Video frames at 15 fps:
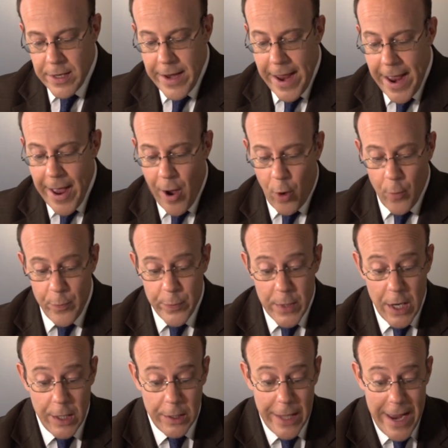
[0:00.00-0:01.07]
Now,
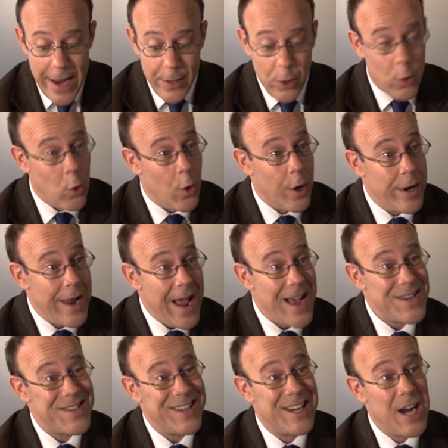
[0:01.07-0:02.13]
a landlord
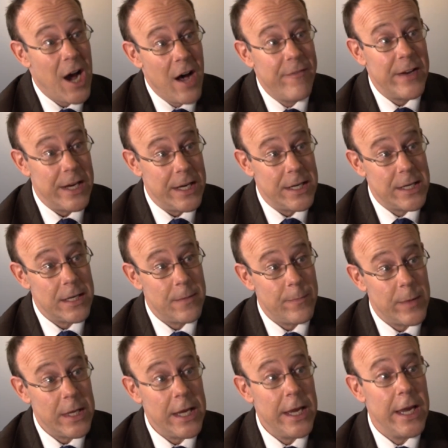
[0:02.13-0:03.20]
has to covenant
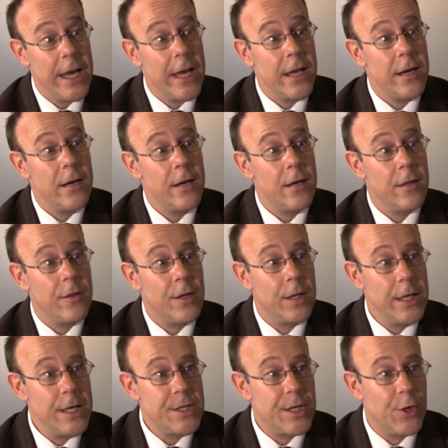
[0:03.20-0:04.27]
in the
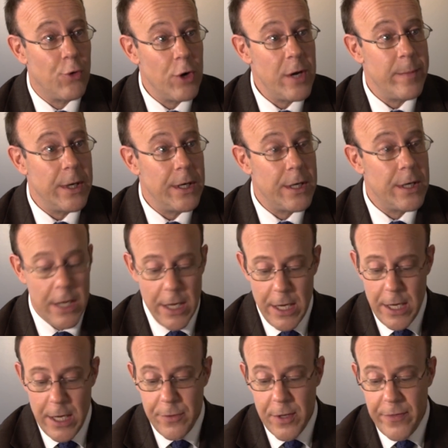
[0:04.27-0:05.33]
lease agreement
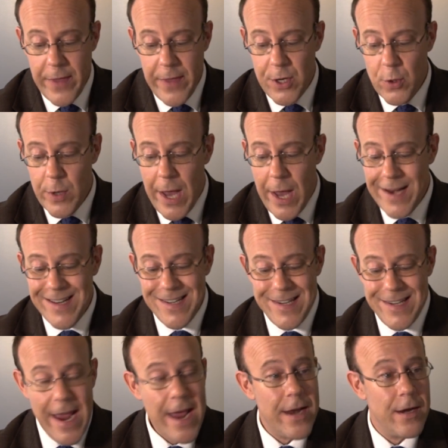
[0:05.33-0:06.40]
that they do not
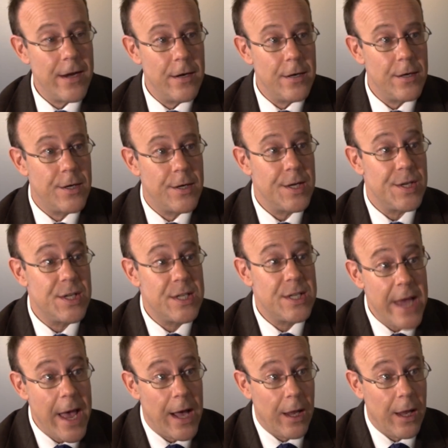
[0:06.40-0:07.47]
intend to
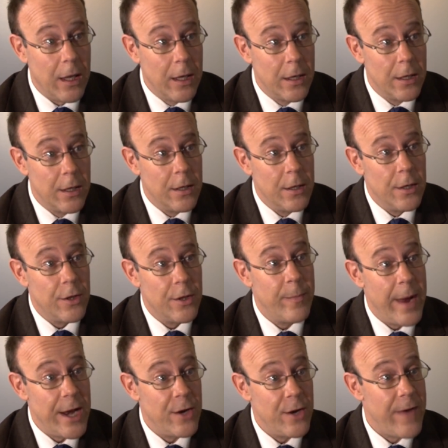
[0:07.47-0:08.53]
sell the
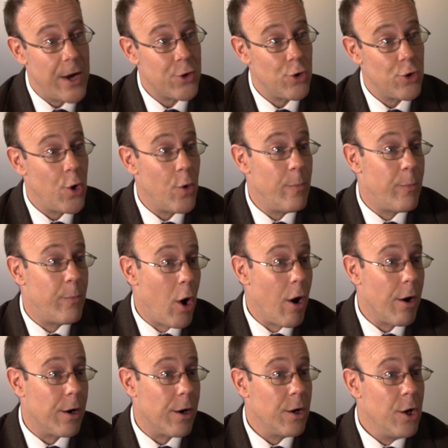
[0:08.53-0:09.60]
manufactured home
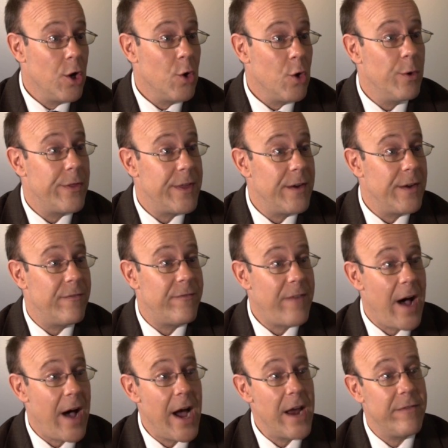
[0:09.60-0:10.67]
park within
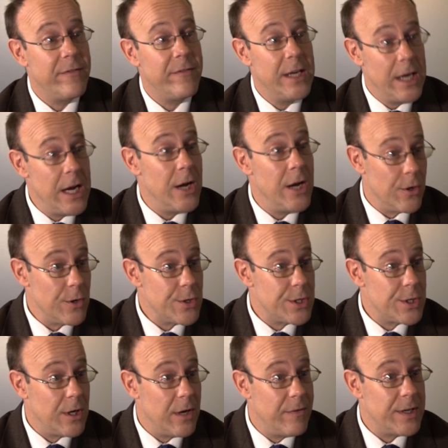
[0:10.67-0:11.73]
5 years
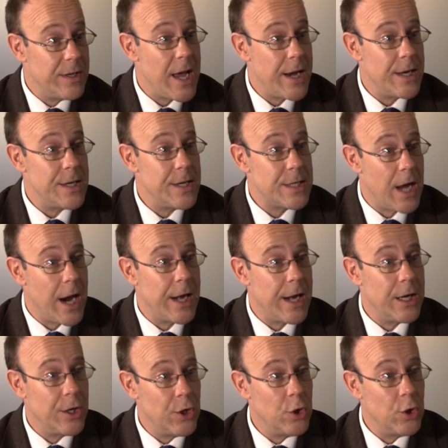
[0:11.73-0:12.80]
of a tenant
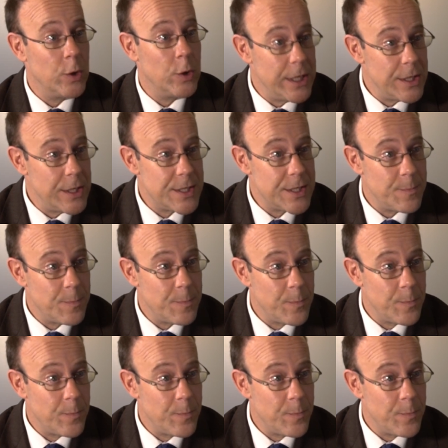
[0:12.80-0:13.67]
signing a new lease.